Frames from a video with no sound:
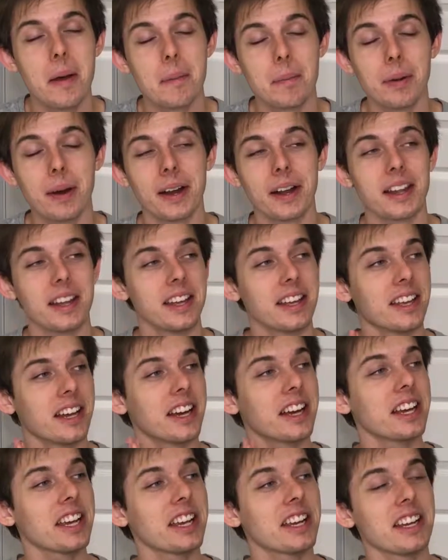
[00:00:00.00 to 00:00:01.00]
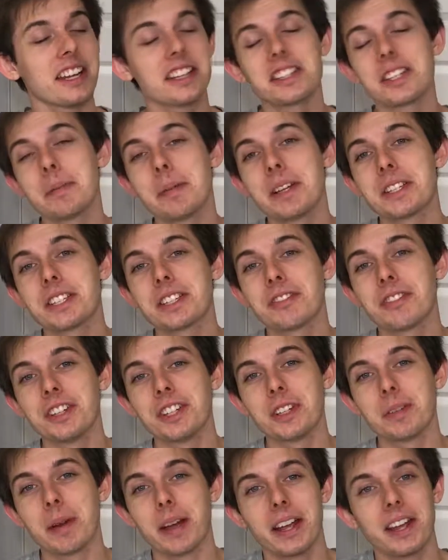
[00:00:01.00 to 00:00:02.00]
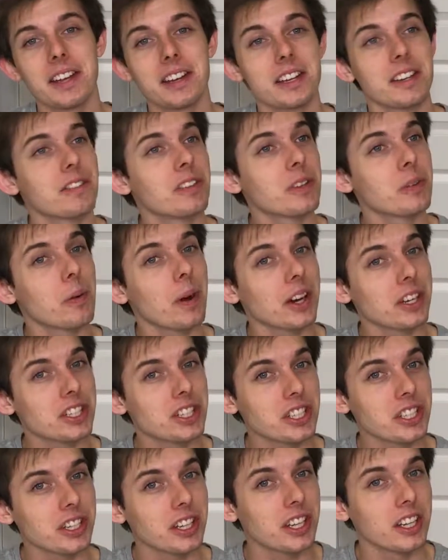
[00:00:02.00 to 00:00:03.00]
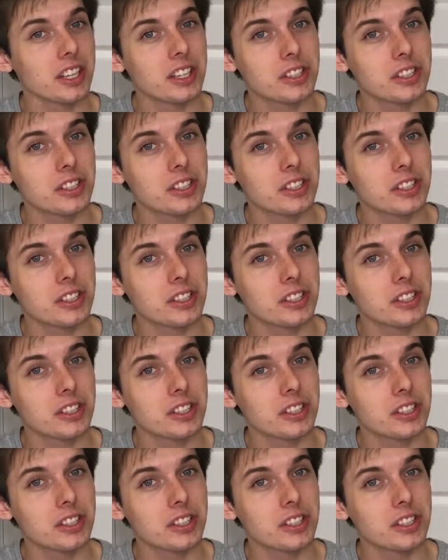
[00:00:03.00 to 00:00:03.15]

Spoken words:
But, again, it's an amazing film, and if you watch it,